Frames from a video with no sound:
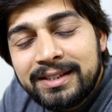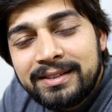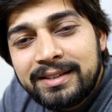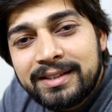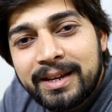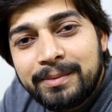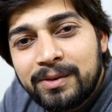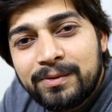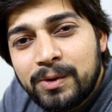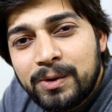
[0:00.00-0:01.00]
this is the time
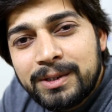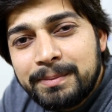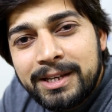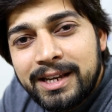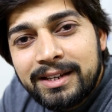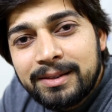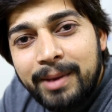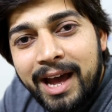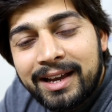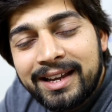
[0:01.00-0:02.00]
you won't be getting
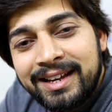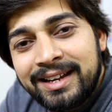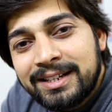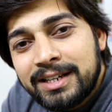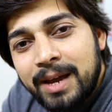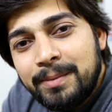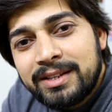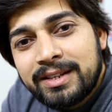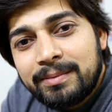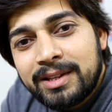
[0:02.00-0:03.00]
back. Time
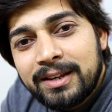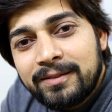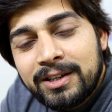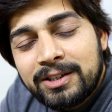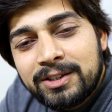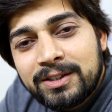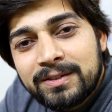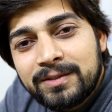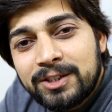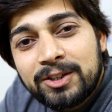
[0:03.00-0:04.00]
is something
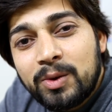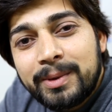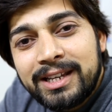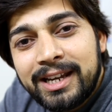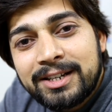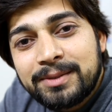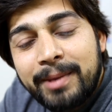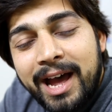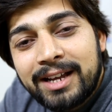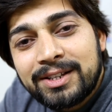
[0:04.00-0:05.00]
which, which nobody gets
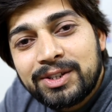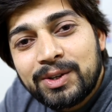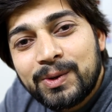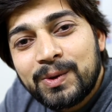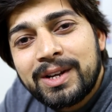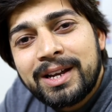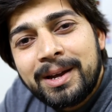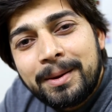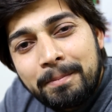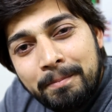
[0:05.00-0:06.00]
back, so
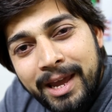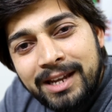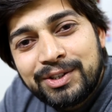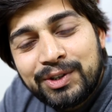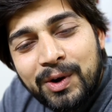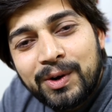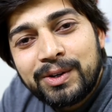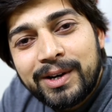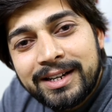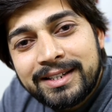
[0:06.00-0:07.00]
make sure
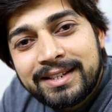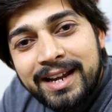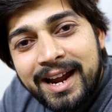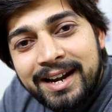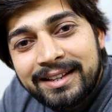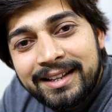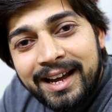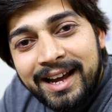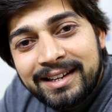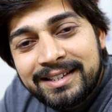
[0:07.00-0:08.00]
you understand
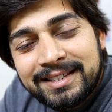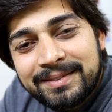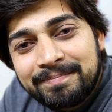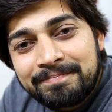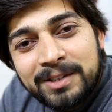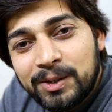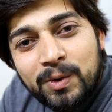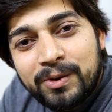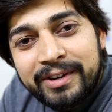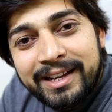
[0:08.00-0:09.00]
that you
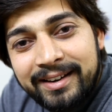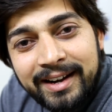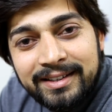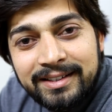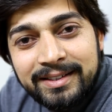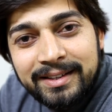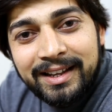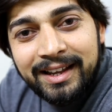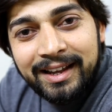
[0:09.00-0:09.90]
don't regret it.